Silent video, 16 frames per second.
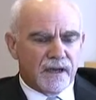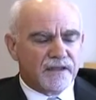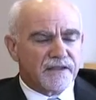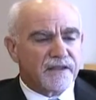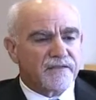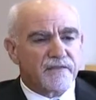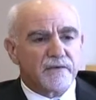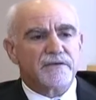I
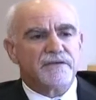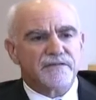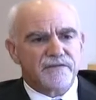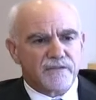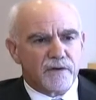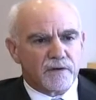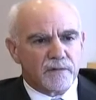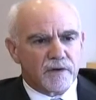think first and
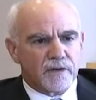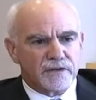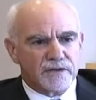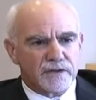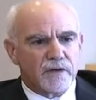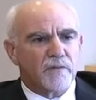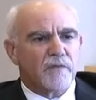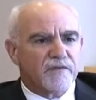
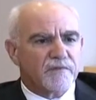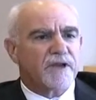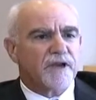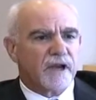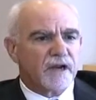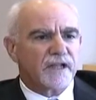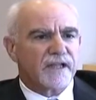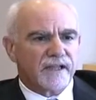foremost, we've been
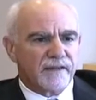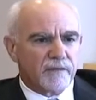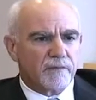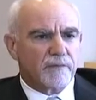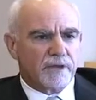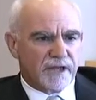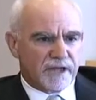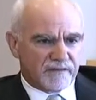on a level
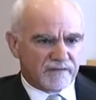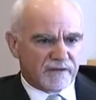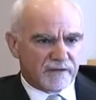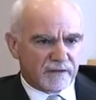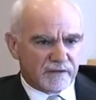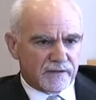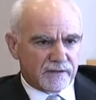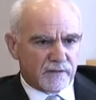playing field.